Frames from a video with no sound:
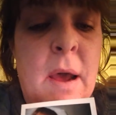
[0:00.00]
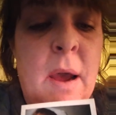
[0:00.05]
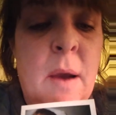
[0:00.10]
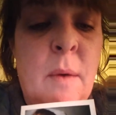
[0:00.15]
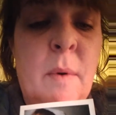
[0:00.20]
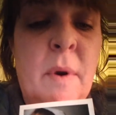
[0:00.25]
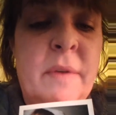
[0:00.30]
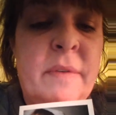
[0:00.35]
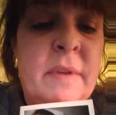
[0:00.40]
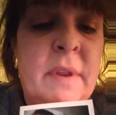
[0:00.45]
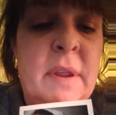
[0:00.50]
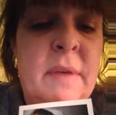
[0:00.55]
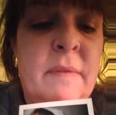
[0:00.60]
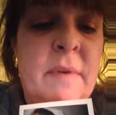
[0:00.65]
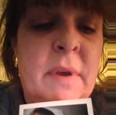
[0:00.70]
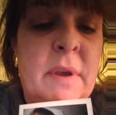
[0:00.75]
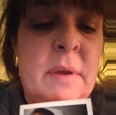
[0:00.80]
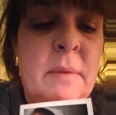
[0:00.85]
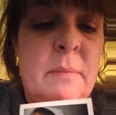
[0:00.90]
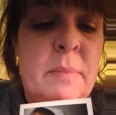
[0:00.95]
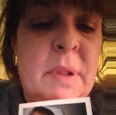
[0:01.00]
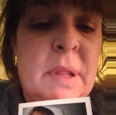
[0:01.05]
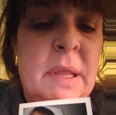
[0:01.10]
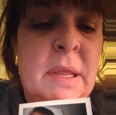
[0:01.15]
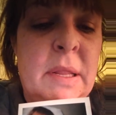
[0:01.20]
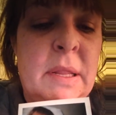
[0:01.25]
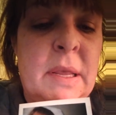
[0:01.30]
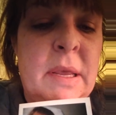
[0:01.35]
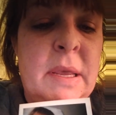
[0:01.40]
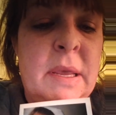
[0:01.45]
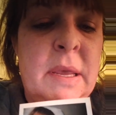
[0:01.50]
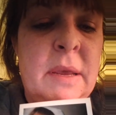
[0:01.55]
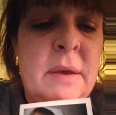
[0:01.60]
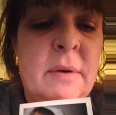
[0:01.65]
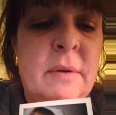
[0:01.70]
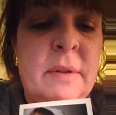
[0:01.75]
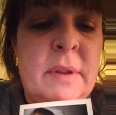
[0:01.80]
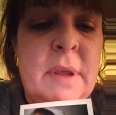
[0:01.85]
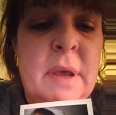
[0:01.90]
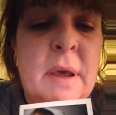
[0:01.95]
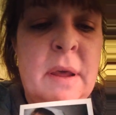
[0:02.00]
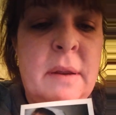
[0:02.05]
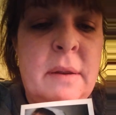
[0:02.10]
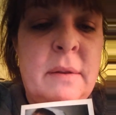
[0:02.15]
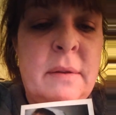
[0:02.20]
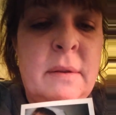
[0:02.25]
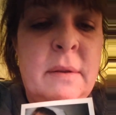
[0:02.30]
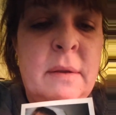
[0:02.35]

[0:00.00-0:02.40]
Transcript: I wasn't even completely healed yet.